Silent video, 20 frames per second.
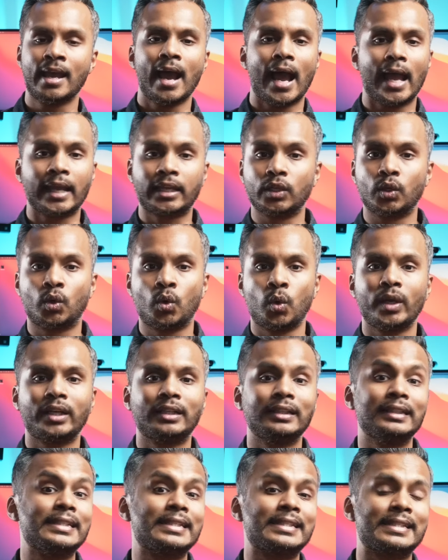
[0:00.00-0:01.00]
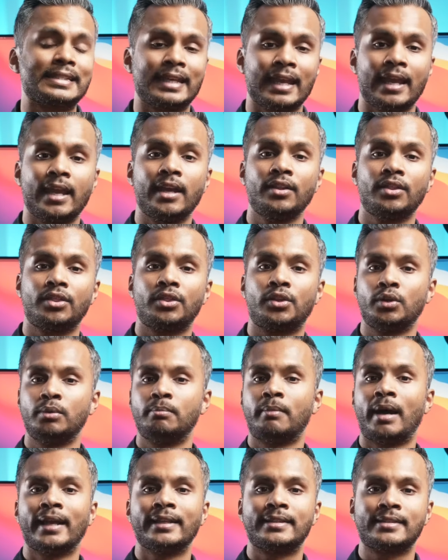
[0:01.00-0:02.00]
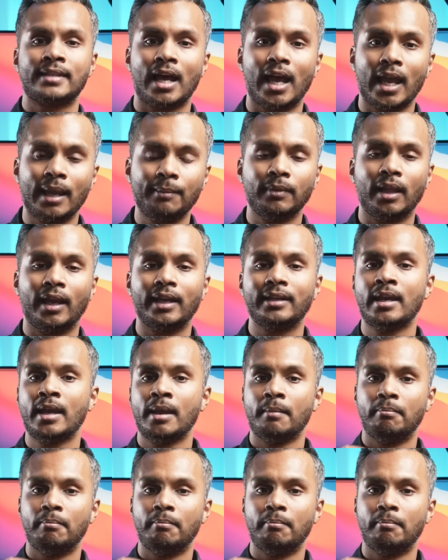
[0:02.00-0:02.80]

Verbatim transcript: I can quickly scan through my timeline,